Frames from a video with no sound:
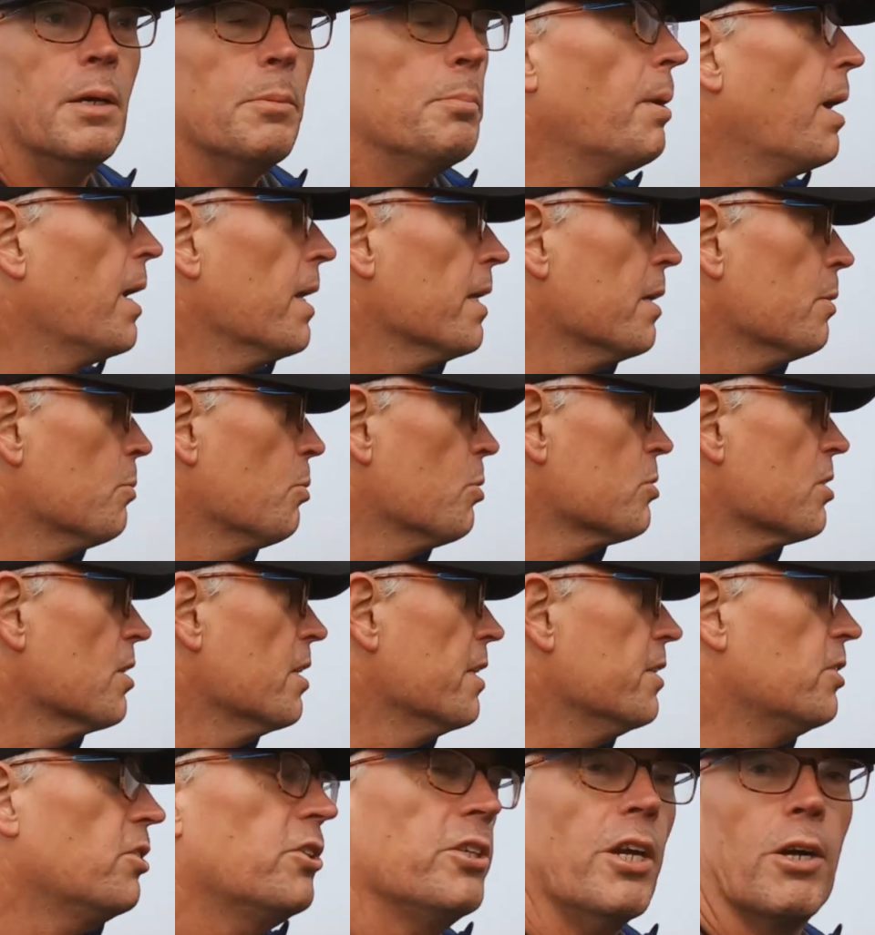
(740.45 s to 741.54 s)
but it was at
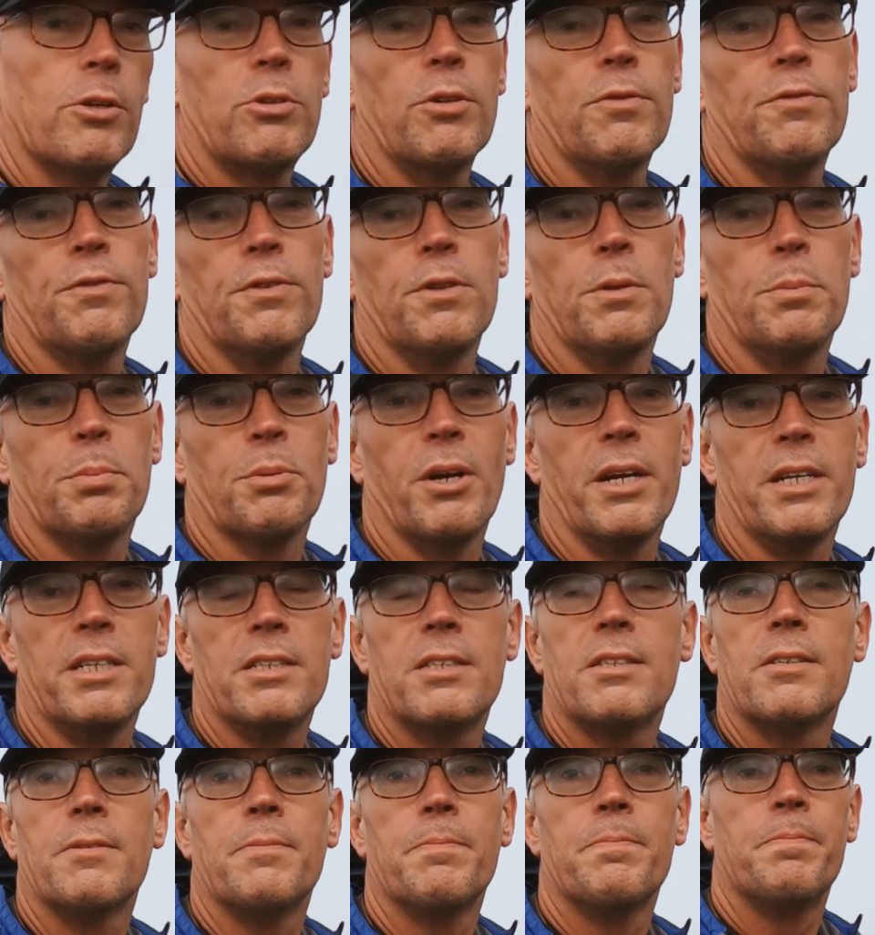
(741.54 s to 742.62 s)
least sheltered from the
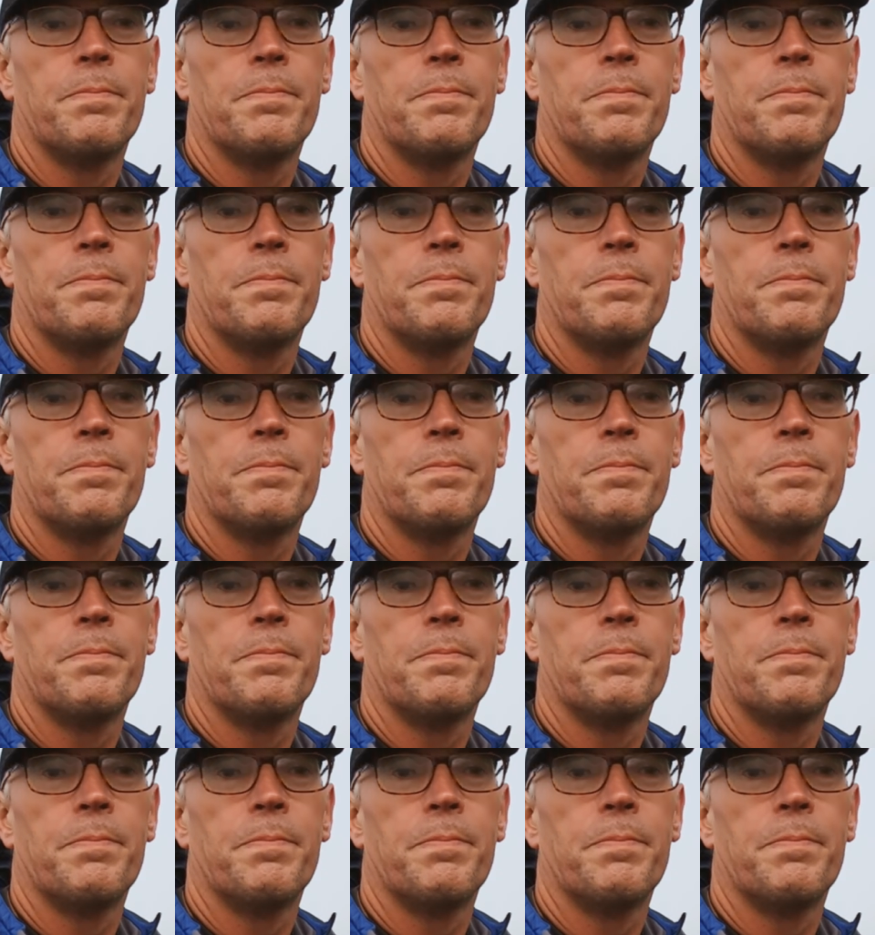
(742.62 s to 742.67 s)
breeze,